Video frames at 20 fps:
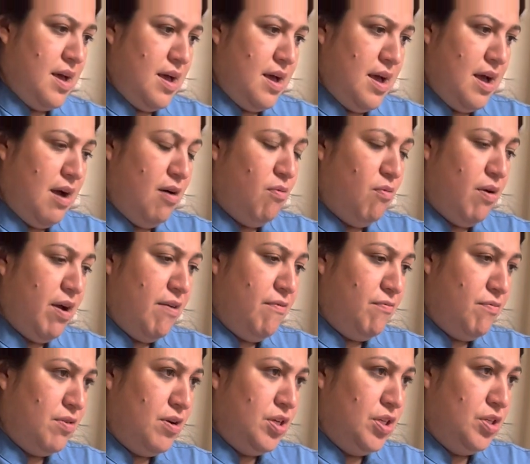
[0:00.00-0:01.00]
away
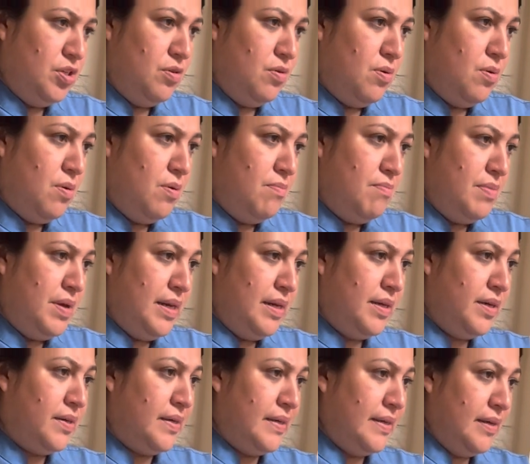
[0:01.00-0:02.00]
from your
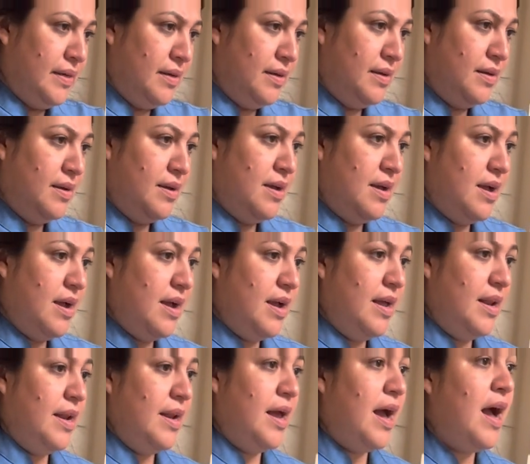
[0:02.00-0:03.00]
umbilical,
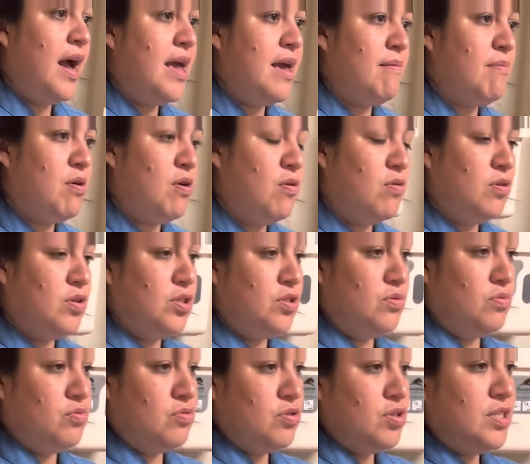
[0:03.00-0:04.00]
and I am going to
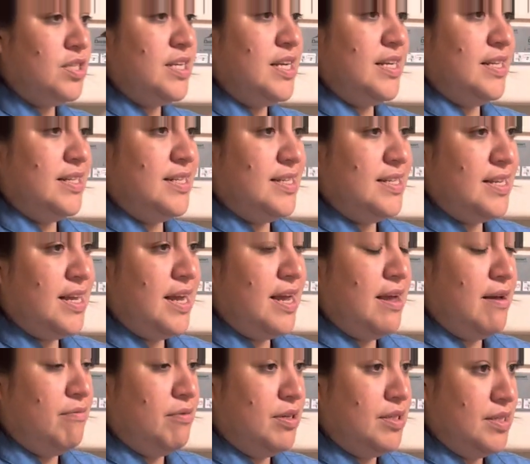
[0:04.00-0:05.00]
rotate this side
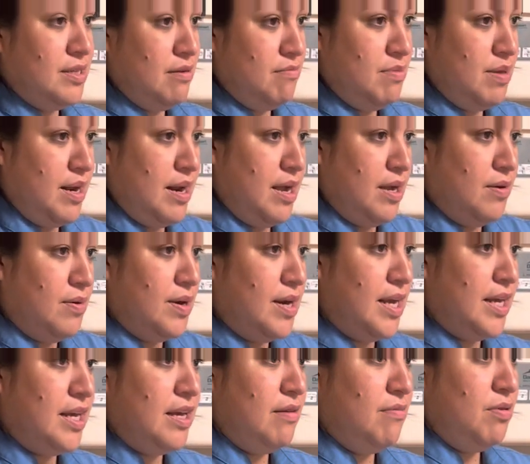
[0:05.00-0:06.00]
every time that I'm gonna
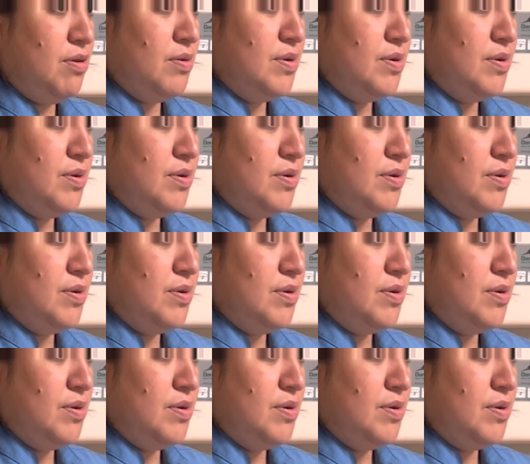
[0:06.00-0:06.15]
give you